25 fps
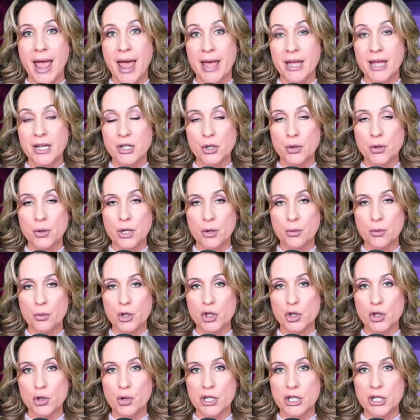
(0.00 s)
entering a
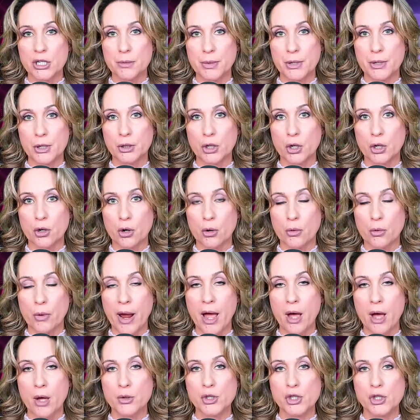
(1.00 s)
restricted building or
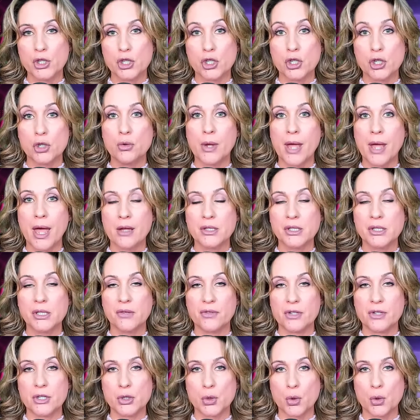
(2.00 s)
grounds, two counts
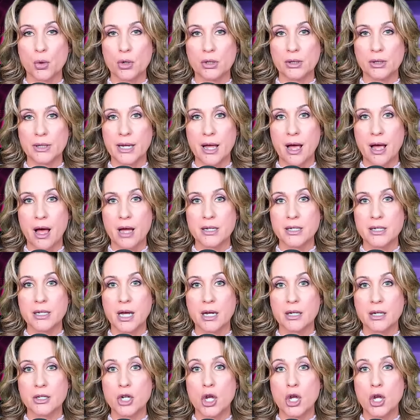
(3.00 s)
of disorderly
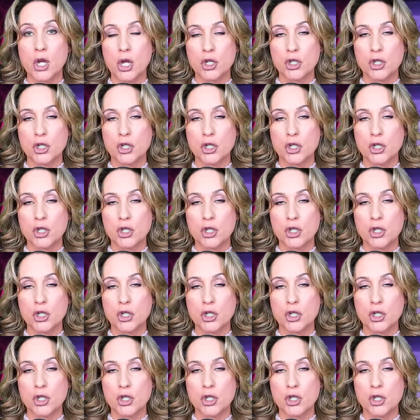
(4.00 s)
conduct,